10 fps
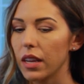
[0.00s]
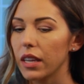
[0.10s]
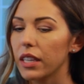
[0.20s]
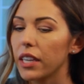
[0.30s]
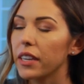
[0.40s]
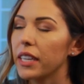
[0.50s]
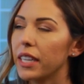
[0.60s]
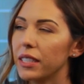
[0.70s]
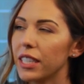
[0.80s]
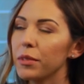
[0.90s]
Gary,
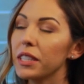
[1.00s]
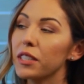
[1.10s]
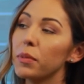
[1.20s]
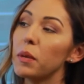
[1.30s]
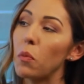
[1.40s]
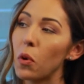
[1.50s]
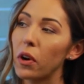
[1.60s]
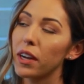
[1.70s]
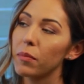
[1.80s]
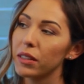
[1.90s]
can you tell me a little bit
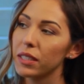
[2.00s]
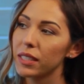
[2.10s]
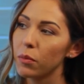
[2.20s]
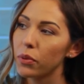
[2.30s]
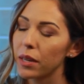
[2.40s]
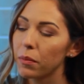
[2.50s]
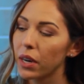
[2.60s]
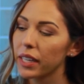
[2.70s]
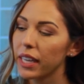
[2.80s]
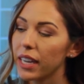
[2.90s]
more about the subprime
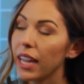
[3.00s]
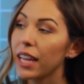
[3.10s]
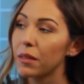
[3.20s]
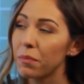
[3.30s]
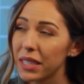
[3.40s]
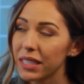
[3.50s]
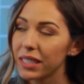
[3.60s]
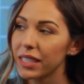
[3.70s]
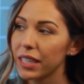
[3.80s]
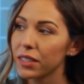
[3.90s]
market and the
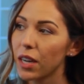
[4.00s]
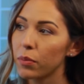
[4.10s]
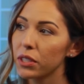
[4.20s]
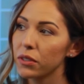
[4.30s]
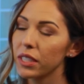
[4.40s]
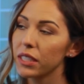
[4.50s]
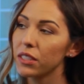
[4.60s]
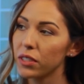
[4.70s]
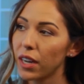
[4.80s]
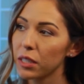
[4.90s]
missed sales
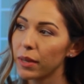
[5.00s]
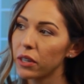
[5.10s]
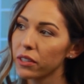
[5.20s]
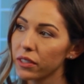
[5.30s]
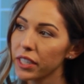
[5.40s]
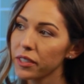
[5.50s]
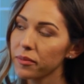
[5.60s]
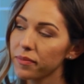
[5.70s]
opportunities you talked about earlier?